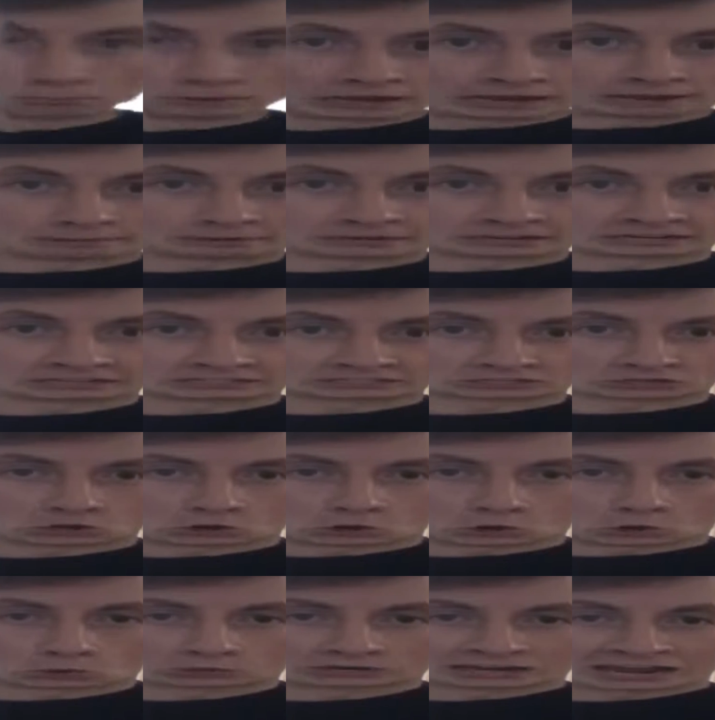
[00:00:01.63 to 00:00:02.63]
baby, it's
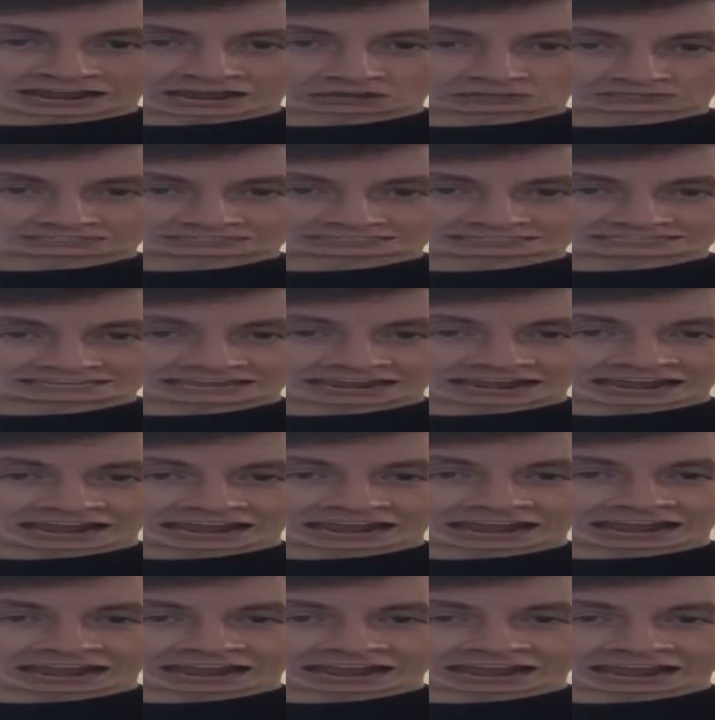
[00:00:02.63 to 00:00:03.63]
cold
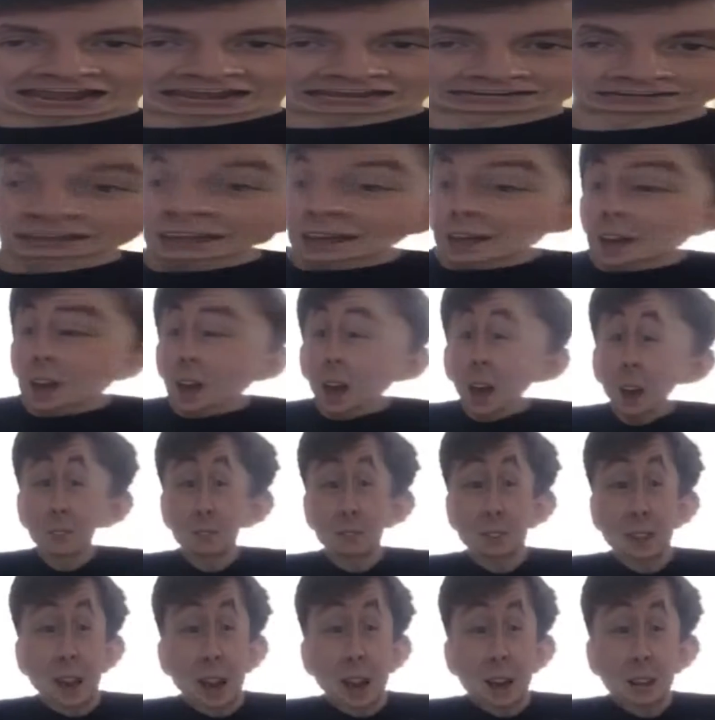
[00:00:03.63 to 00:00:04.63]
outside. I've
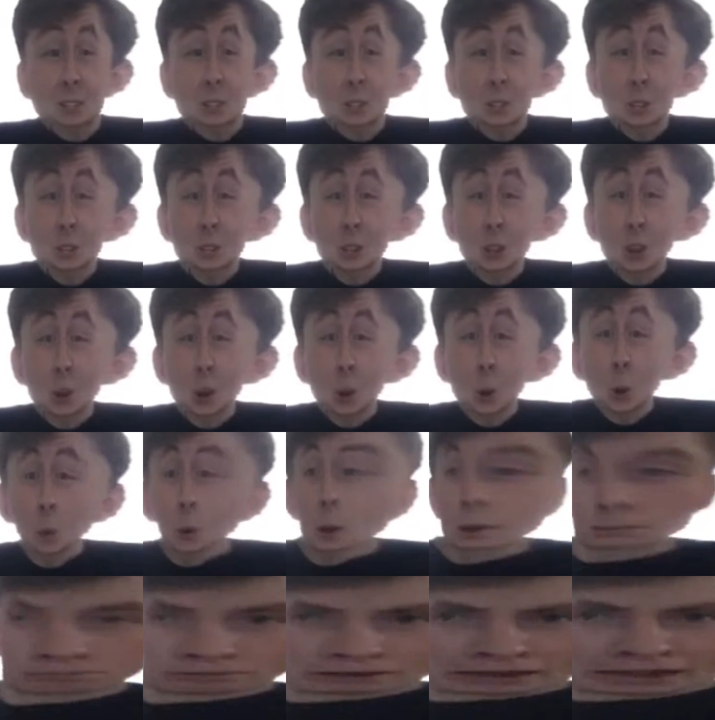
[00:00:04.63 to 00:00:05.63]
got to go away,